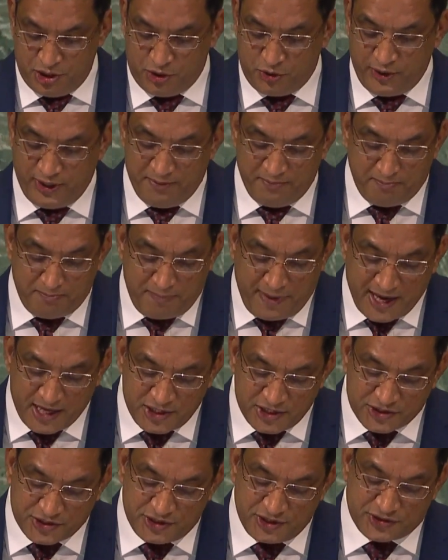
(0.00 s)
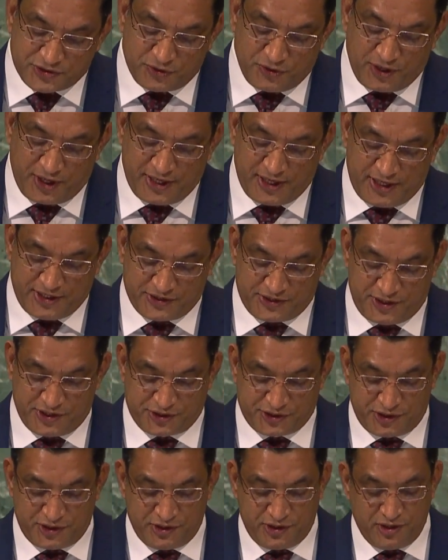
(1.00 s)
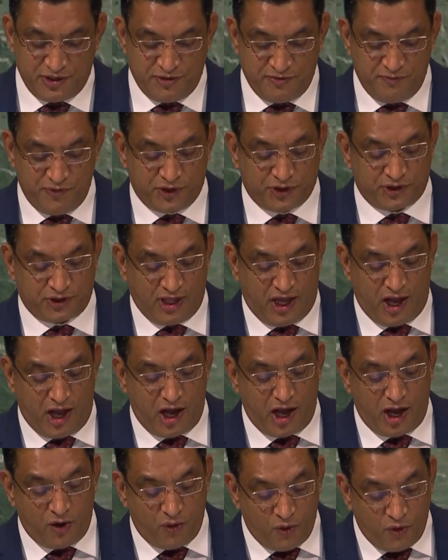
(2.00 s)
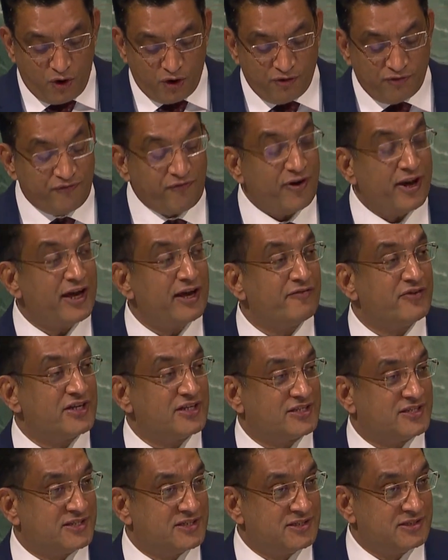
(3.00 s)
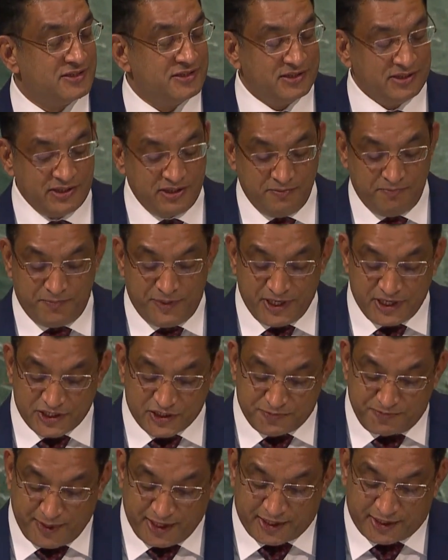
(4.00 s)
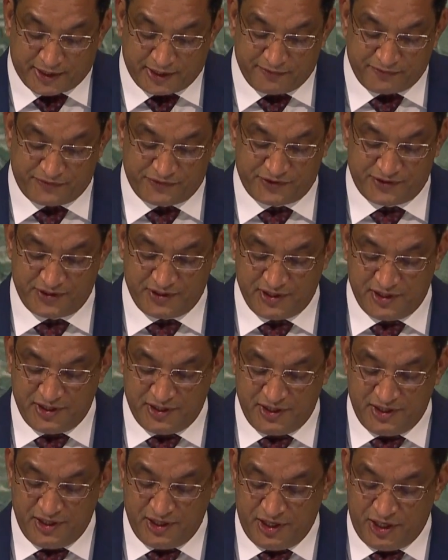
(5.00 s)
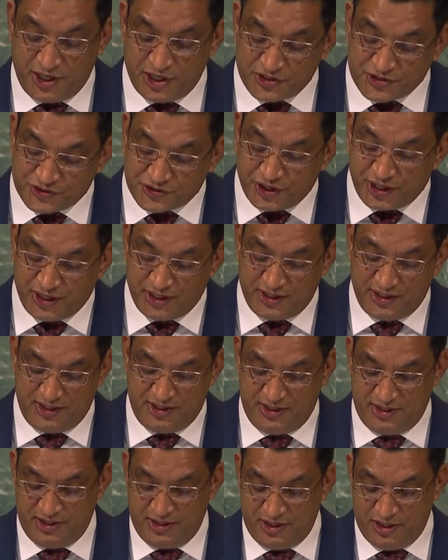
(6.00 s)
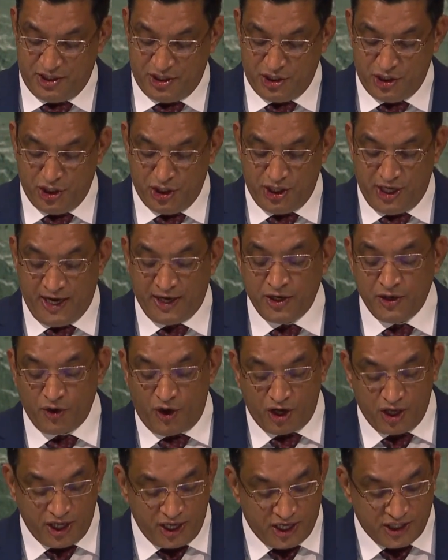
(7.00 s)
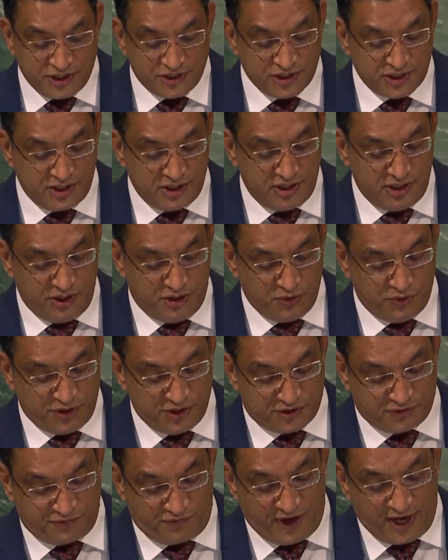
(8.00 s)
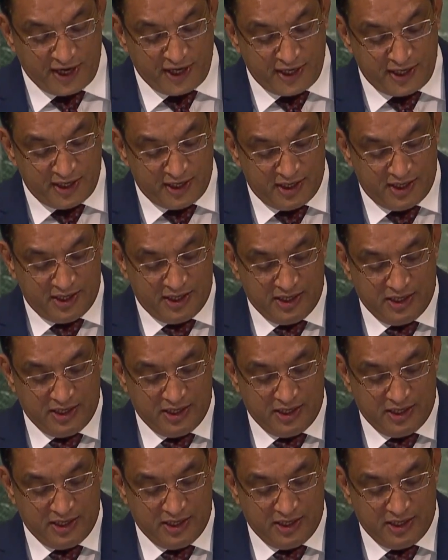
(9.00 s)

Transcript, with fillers: to embellish this organization with our own flavors, perspectives, history, and knowledge to this fine